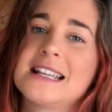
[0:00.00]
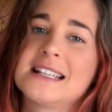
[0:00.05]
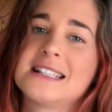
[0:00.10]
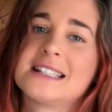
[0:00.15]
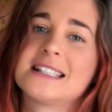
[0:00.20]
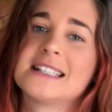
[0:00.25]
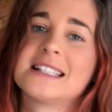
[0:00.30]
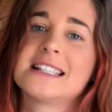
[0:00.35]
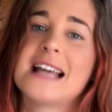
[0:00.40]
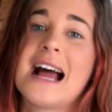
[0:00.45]

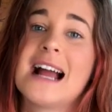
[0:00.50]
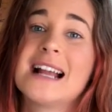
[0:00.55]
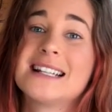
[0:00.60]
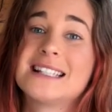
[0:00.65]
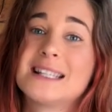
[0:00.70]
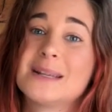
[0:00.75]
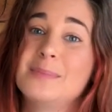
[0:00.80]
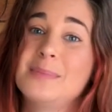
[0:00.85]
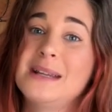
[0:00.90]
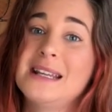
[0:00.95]
it's
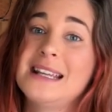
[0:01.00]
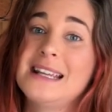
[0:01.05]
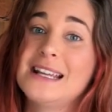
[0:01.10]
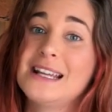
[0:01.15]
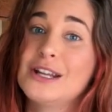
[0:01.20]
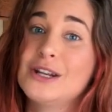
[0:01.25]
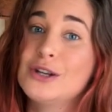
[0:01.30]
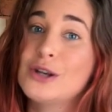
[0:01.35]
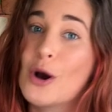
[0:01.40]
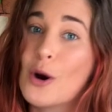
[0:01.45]
designed to
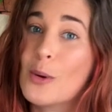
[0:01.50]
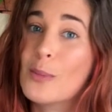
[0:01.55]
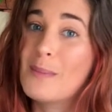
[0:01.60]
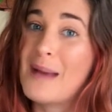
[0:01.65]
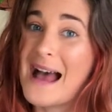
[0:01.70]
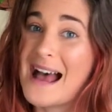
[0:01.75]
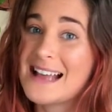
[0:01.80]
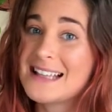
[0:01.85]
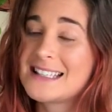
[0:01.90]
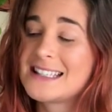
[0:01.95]
be no
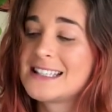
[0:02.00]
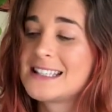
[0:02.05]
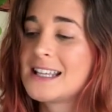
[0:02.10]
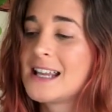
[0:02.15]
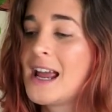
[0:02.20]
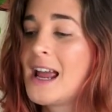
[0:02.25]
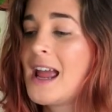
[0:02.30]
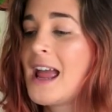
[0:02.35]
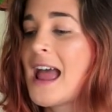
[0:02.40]
mess.